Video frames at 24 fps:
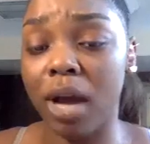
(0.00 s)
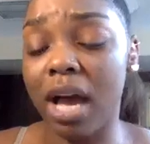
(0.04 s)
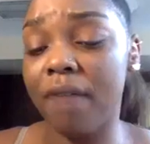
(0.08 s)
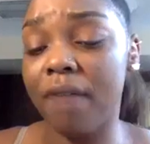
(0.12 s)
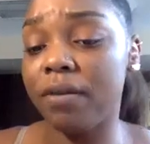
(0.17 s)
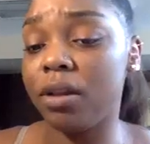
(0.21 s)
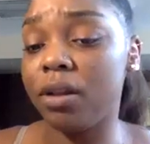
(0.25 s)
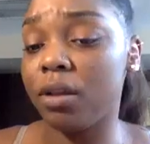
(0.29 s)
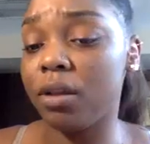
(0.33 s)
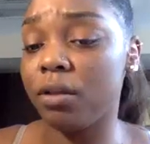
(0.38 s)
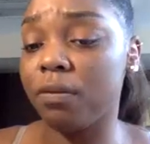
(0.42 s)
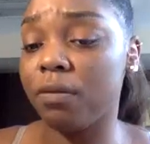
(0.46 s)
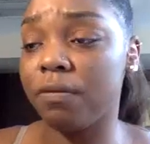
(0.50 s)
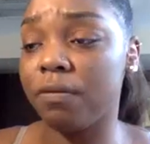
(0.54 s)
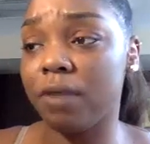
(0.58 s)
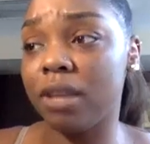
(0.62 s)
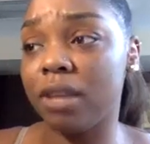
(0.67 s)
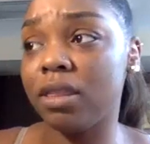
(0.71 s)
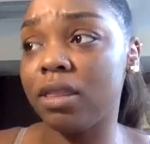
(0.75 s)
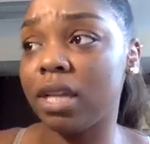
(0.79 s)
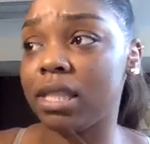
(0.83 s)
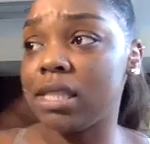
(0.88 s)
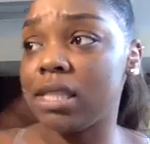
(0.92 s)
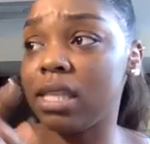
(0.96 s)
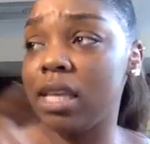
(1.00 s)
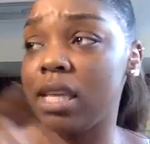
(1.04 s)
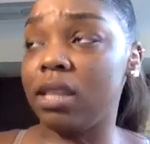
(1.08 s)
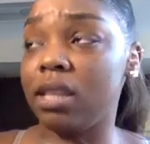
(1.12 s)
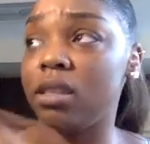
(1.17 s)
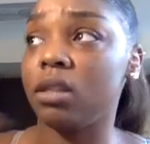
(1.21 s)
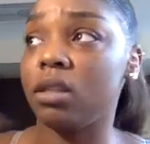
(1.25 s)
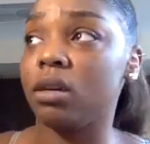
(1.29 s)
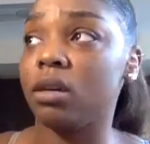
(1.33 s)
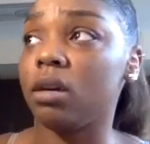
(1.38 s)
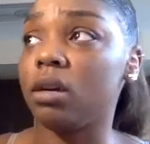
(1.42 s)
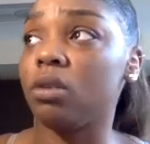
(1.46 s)
have another friend that's
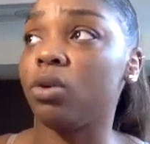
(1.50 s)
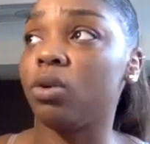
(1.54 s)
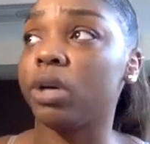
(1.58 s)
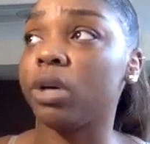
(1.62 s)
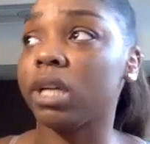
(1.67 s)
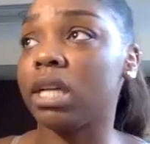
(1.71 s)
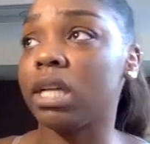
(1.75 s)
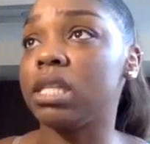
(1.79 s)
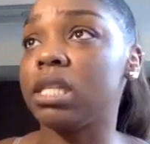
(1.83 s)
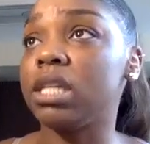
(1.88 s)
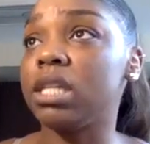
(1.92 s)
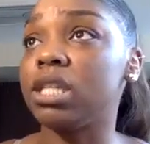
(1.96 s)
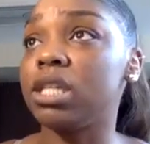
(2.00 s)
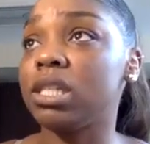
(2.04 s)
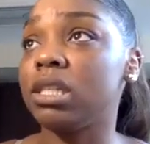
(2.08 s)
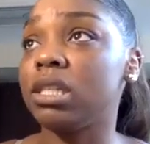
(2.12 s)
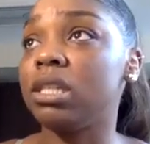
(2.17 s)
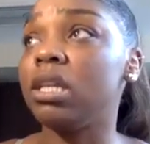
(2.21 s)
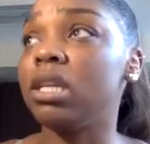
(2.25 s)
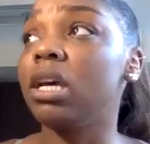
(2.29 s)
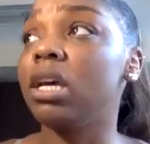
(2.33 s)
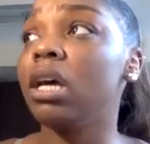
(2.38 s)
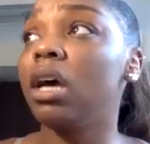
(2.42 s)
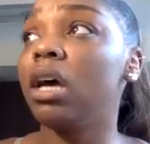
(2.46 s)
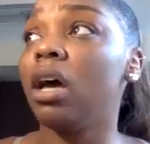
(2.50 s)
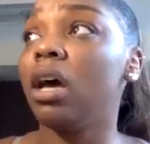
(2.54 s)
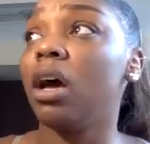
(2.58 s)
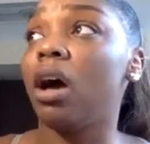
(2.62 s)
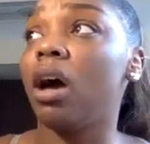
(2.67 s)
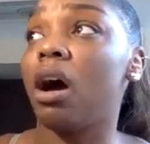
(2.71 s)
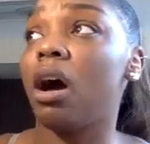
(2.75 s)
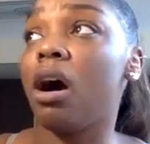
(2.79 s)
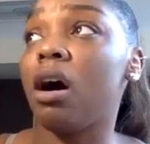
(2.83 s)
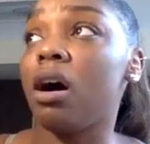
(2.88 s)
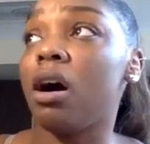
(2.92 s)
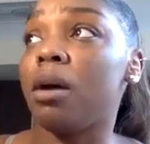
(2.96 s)
in their organization
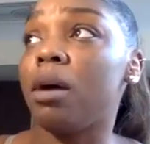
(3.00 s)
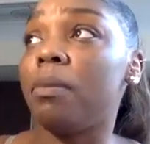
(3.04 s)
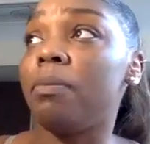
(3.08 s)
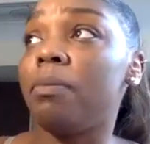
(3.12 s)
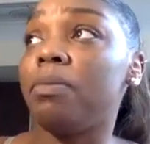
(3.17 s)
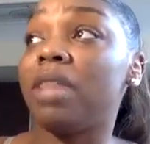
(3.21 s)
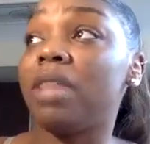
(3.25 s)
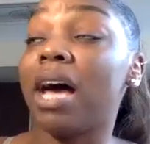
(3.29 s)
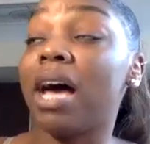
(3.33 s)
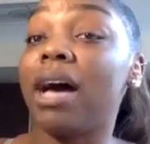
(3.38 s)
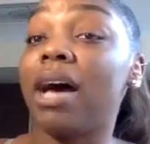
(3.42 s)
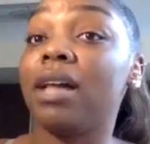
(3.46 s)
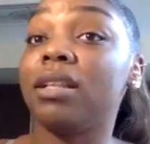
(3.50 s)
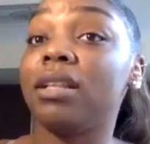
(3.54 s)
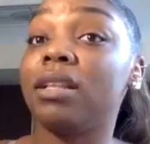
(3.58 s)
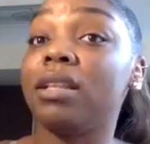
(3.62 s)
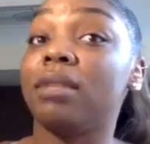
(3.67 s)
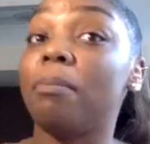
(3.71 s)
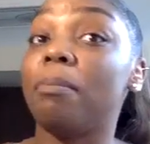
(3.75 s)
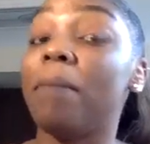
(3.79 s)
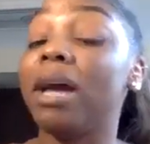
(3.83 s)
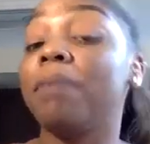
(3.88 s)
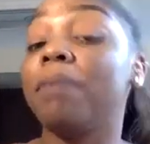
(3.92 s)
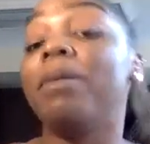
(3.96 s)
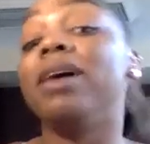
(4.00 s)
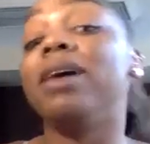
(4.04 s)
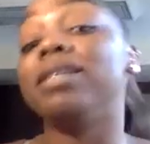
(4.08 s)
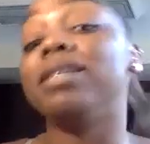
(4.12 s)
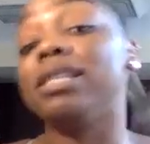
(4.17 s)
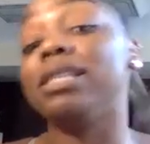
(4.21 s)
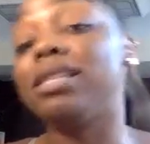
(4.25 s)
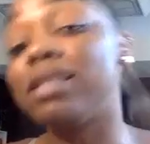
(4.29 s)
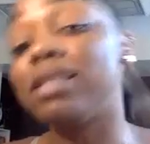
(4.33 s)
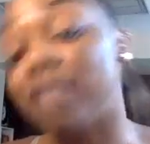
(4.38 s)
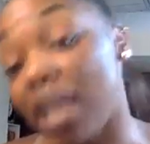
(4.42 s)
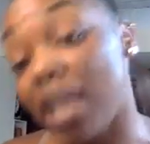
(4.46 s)
um, that Mike Miles
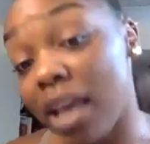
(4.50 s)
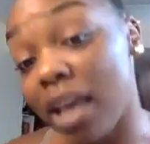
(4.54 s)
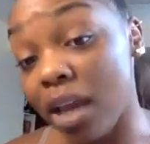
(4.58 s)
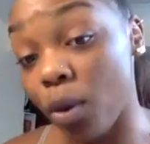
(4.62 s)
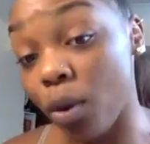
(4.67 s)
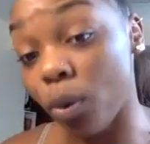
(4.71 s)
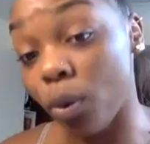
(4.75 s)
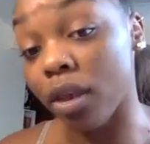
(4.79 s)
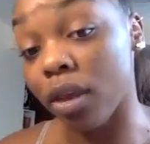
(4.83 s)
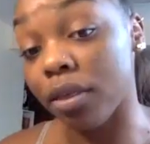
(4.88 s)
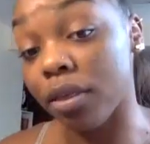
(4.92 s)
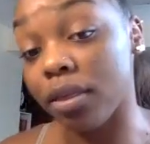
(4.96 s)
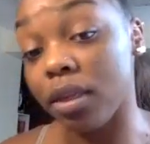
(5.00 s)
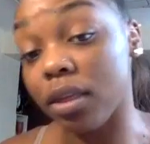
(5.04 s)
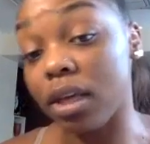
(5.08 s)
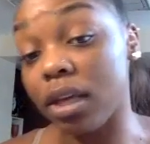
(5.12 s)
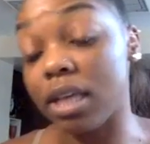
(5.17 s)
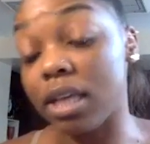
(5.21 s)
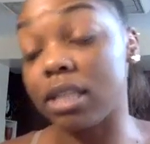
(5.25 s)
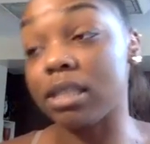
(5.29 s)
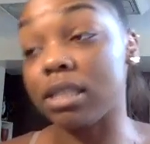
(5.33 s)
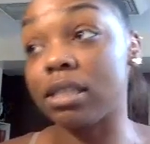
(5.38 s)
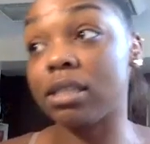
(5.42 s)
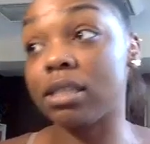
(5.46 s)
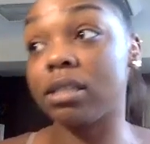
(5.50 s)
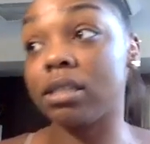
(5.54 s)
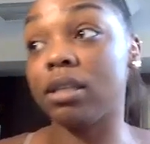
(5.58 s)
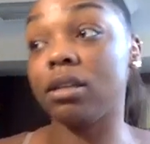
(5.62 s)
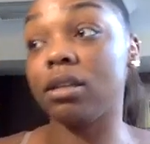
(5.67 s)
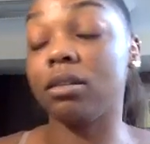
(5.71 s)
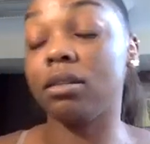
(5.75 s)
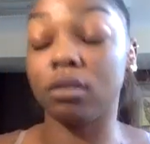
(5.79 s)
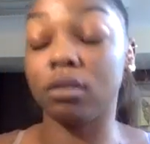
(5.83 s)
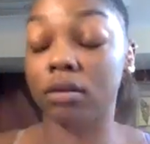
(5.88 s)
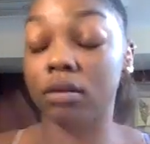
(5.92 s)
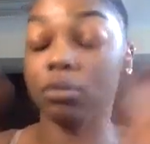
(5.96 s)
is staying with his
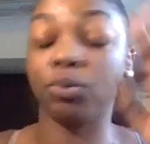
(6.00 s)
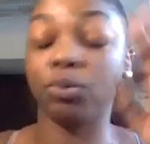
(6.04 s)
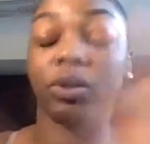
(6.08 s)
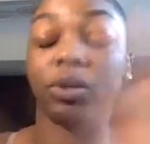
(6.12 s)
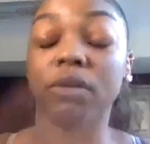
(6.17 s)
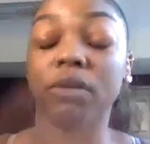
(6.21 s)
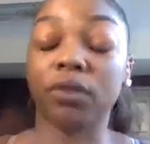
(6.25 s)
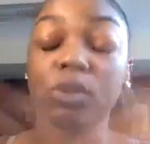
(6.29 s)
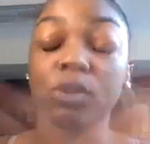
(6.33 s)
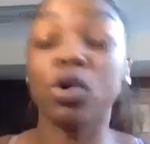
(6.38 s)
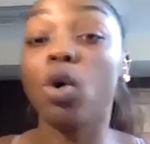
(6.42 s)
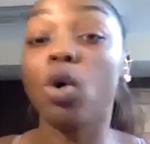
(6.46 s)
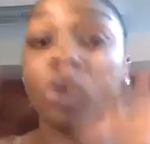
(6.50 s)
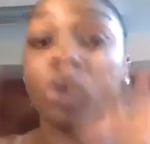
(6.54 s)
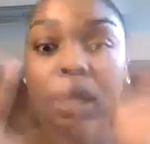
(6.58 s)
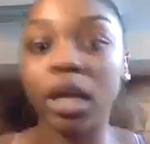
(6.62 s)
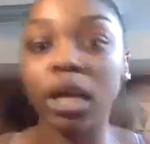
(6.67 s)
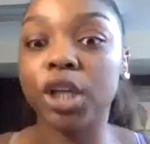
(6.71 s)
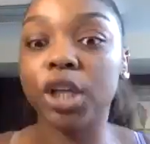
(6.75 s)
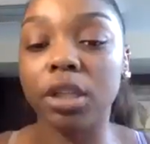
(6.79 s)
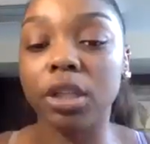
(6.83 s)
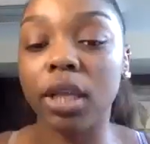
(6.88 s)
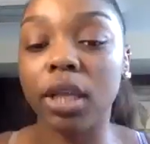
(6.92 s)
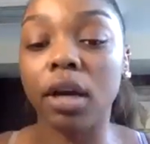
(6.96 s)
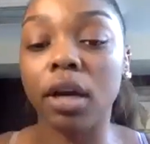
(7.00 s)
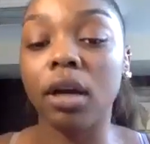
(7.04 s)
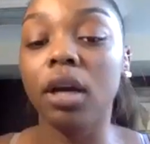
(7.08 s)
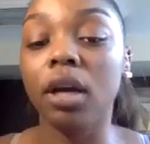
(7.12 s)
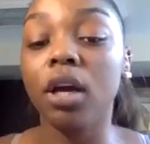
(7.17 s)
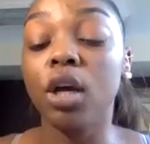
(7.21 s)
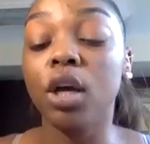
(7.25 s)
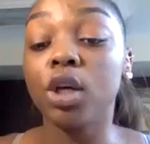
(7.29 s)
or whatever. There's a whole connection there.